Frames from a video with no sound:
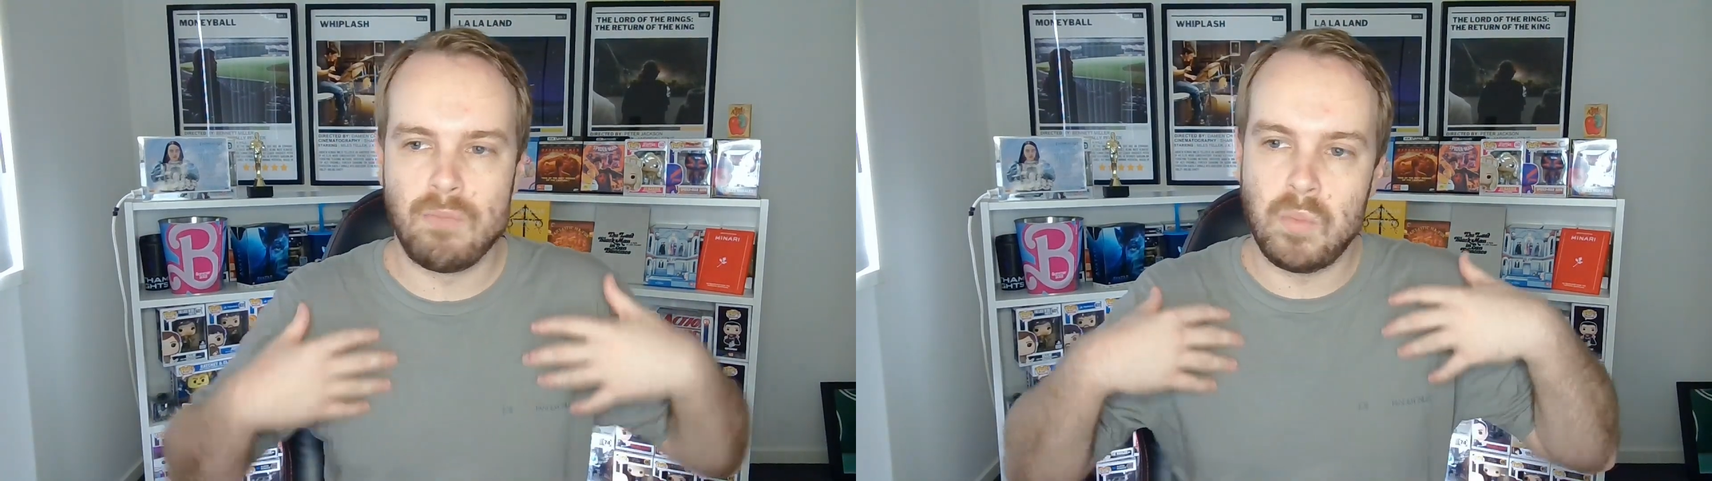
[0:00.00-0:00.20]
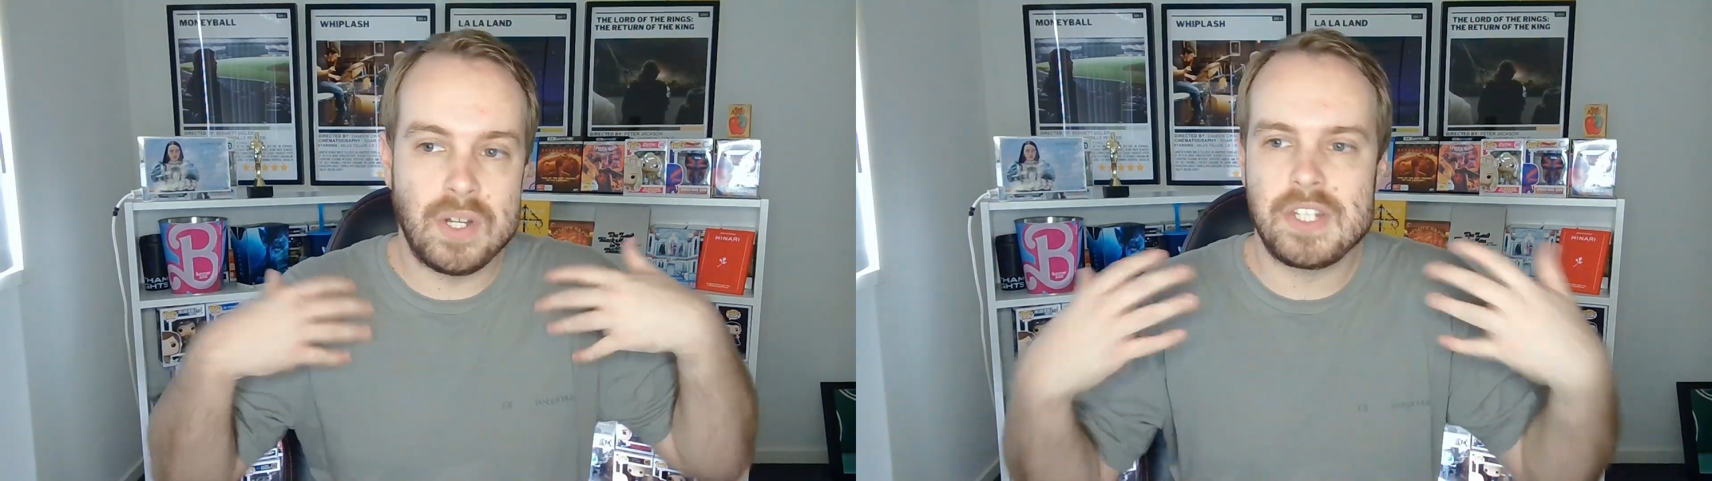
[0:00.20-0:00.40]

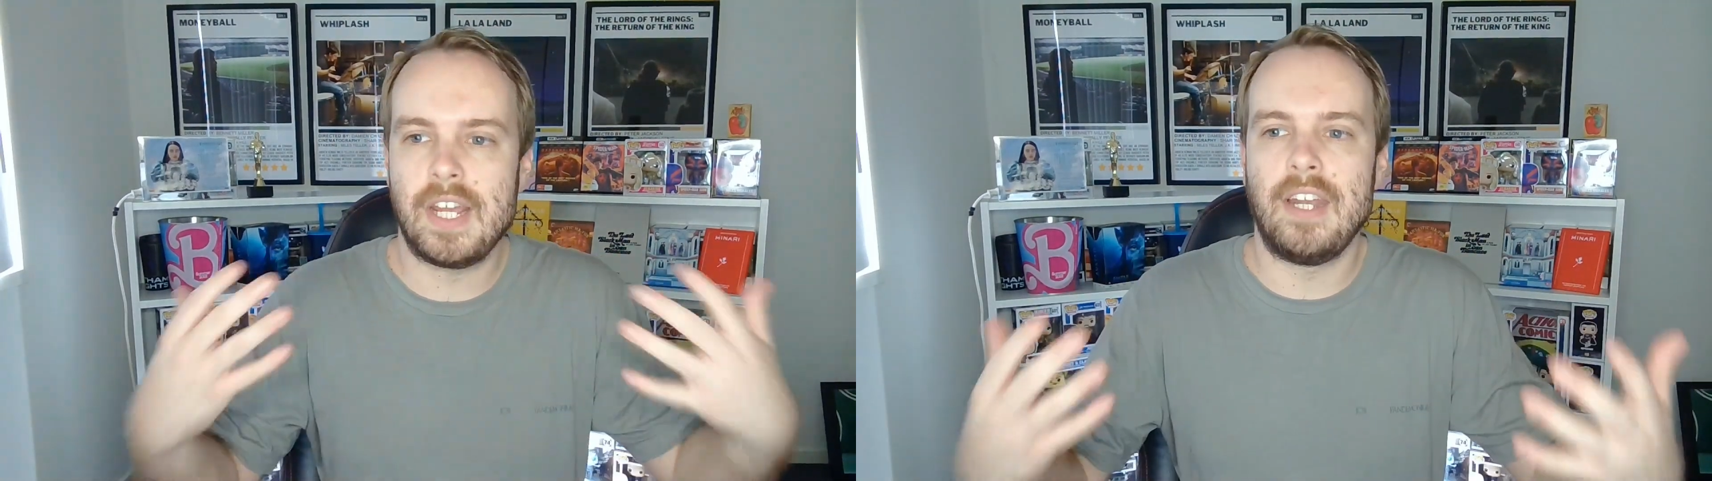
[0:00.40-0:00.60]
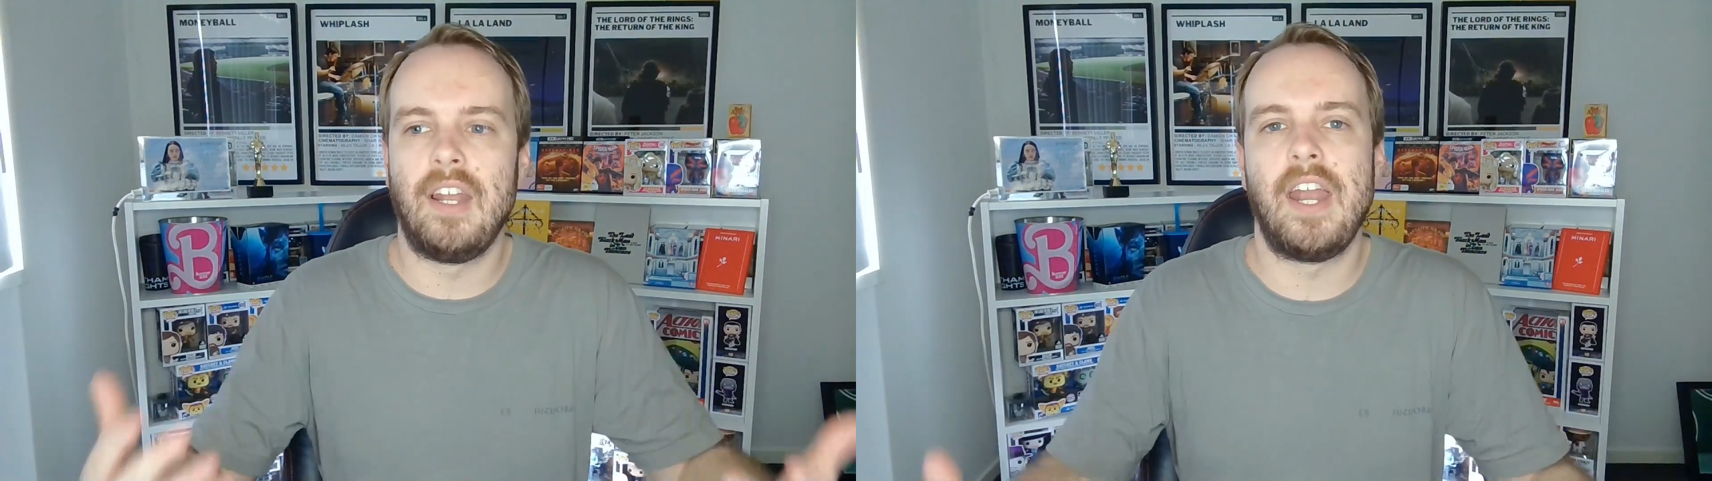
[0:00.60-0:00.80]
once
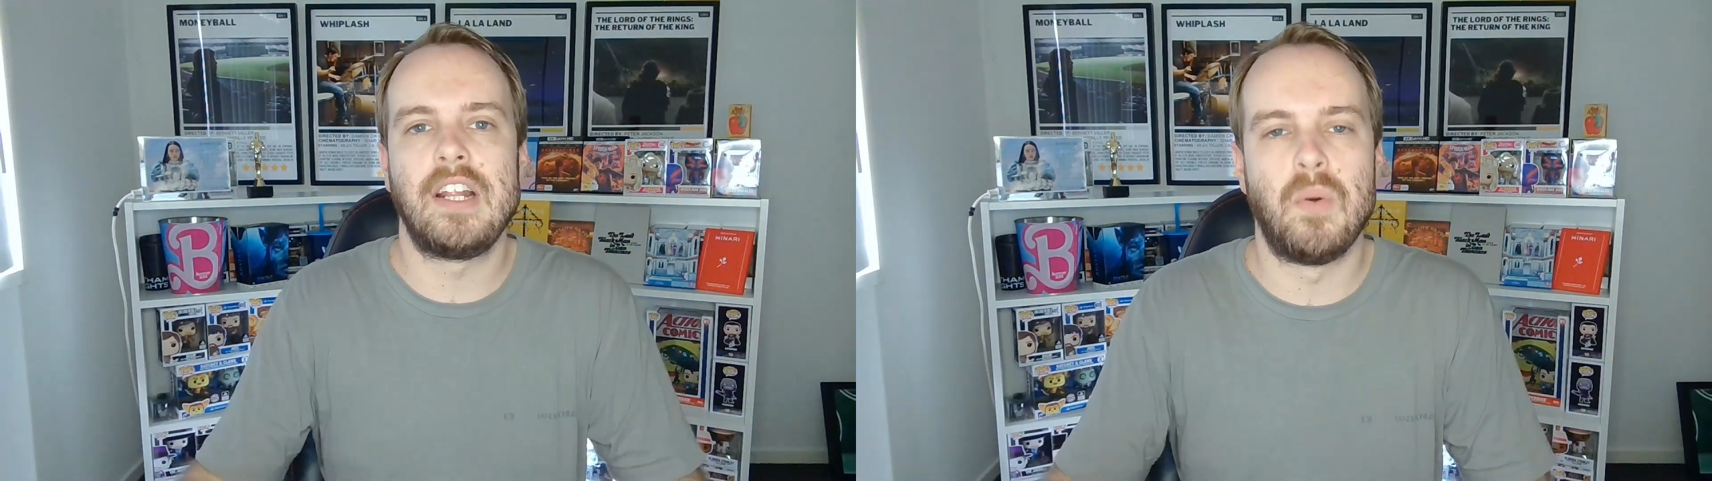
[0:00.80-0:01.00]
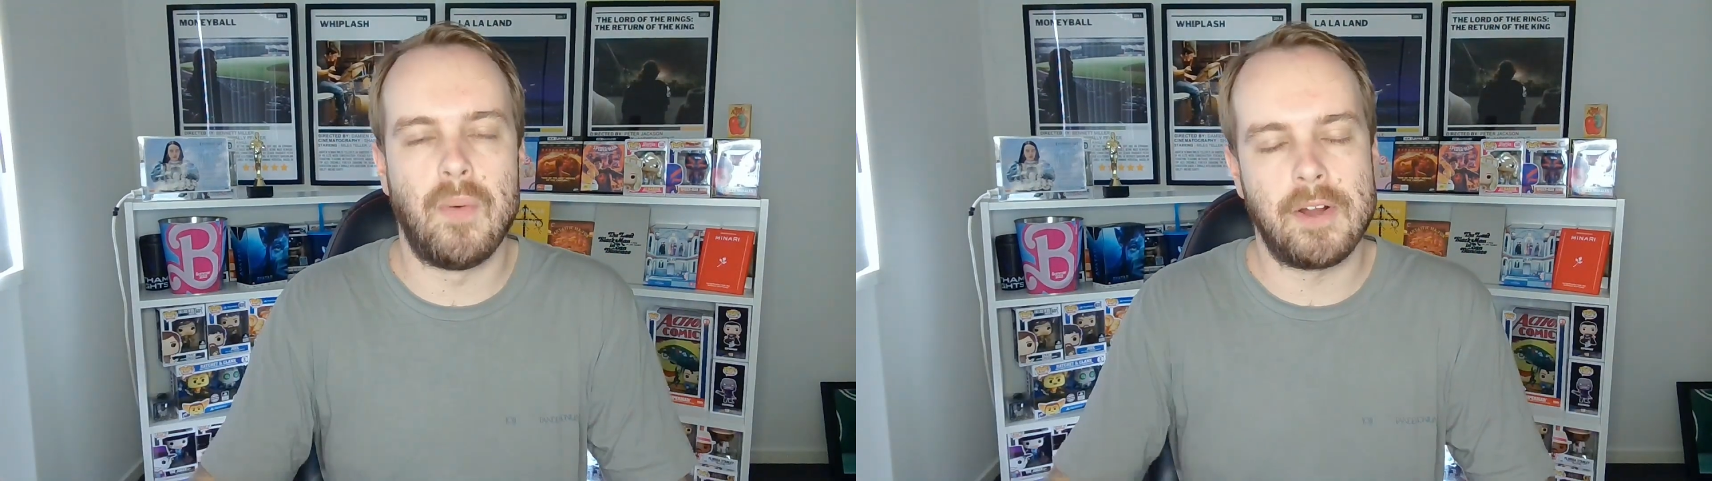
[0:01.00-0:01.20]
again, letting
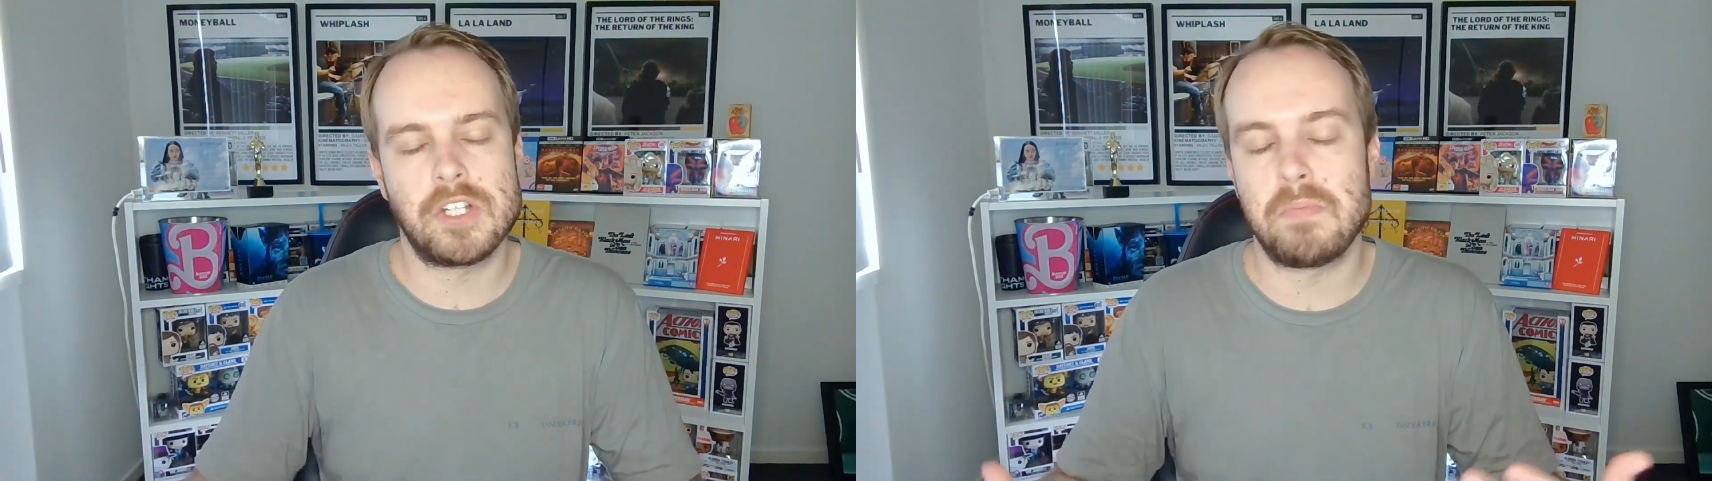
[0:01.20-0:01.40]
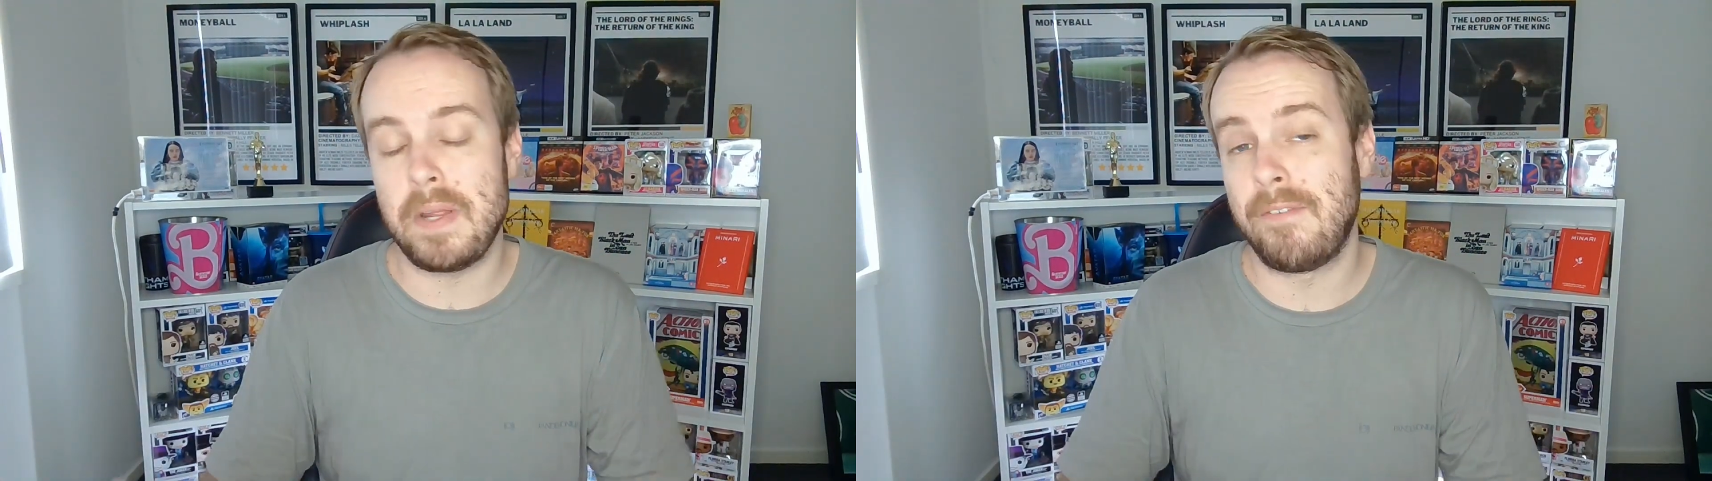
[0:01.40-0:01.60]
the work
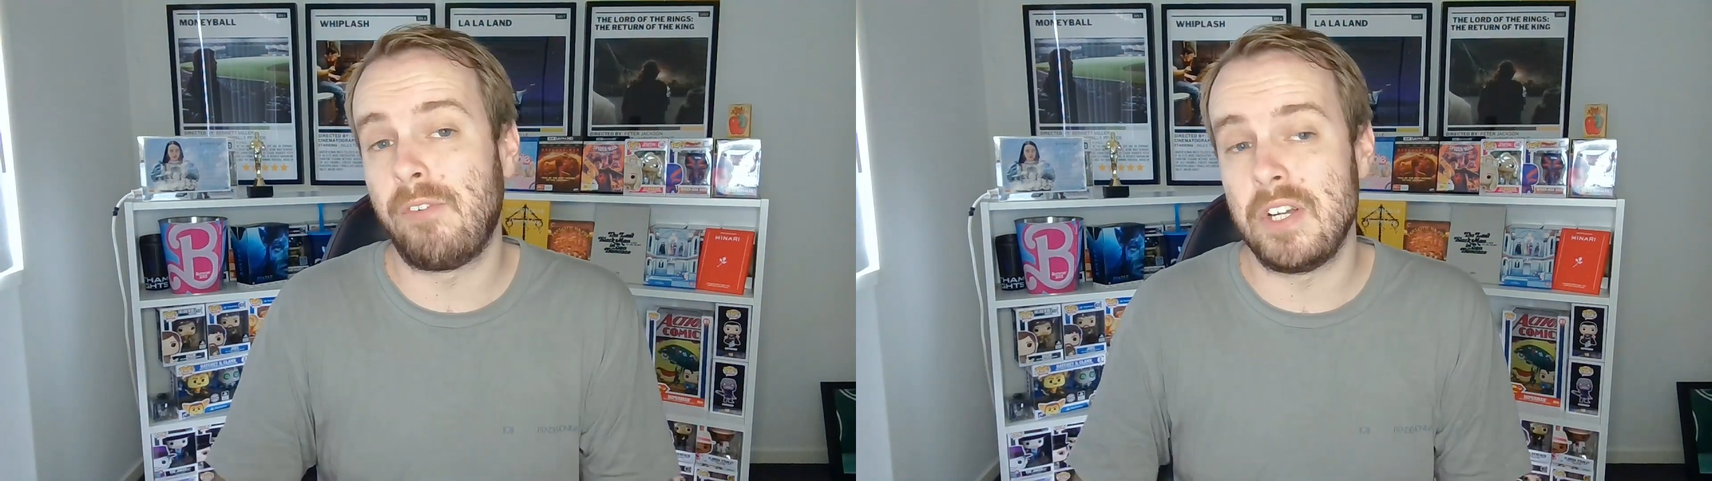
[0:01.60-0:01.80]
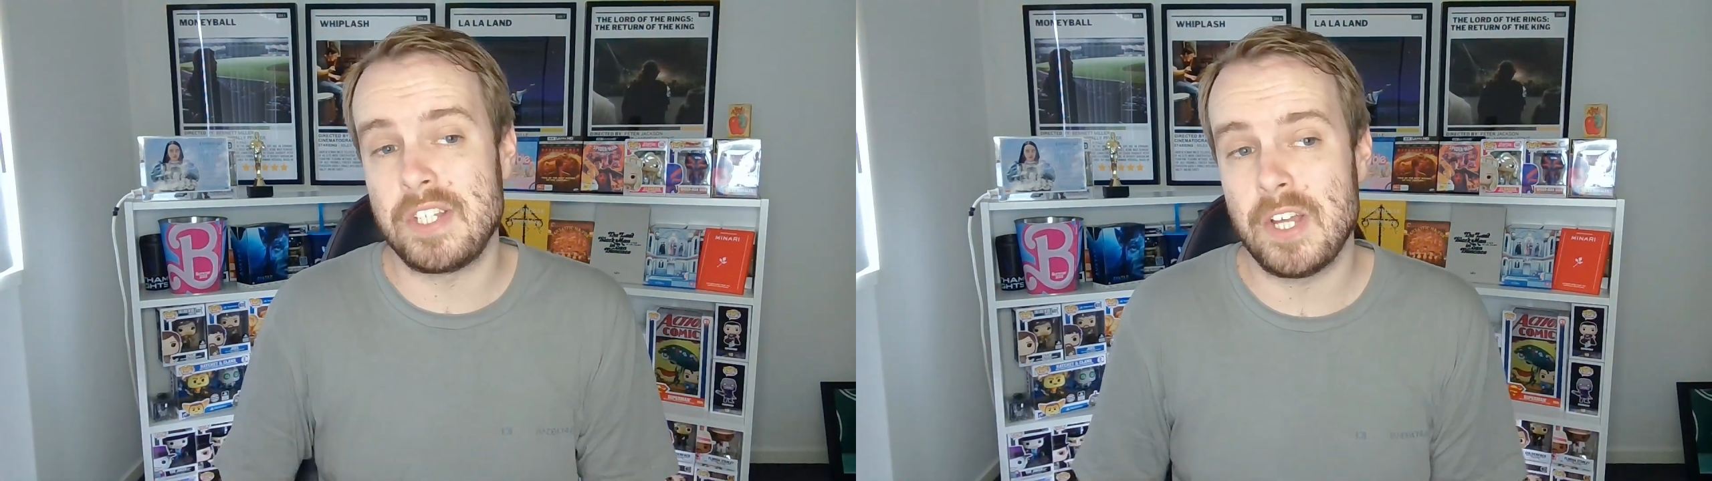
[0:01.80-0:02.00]
speak for
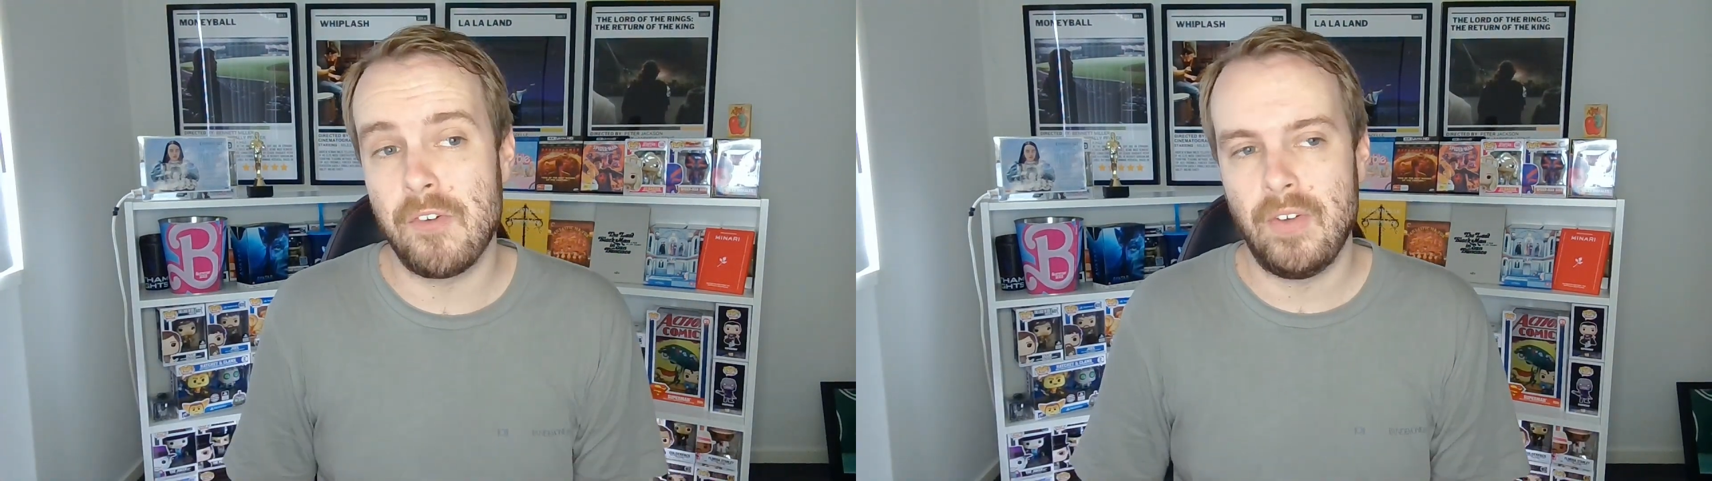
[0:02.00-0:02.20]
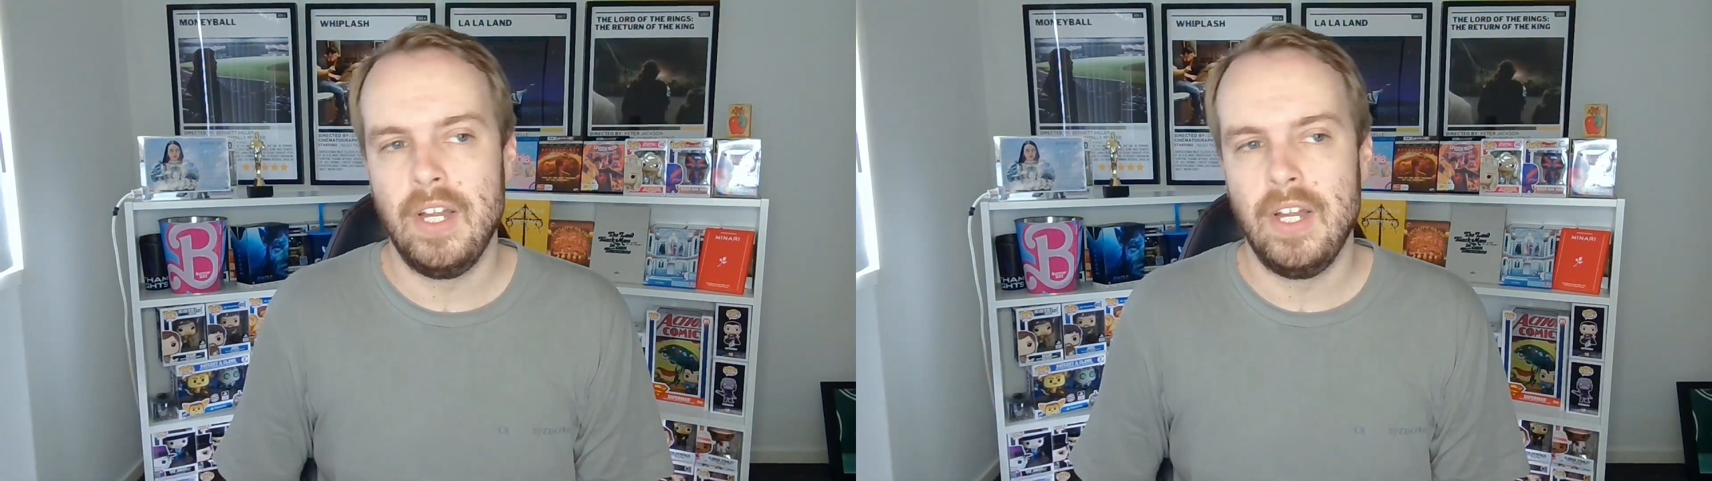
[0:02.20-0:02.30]
itself.